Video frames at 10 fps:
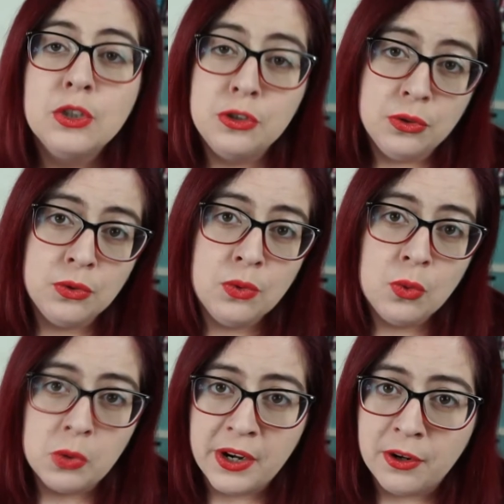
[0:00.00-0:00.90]
to
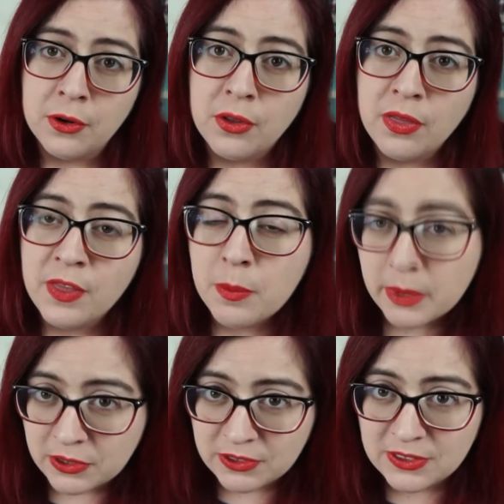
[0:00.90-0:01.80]
where the
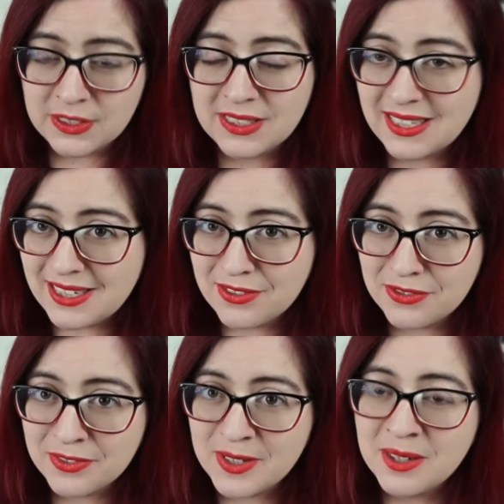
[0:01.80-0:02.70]
monsters
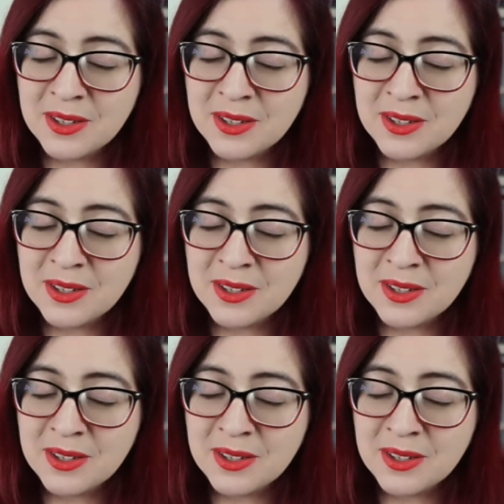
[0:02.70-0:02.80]
lived."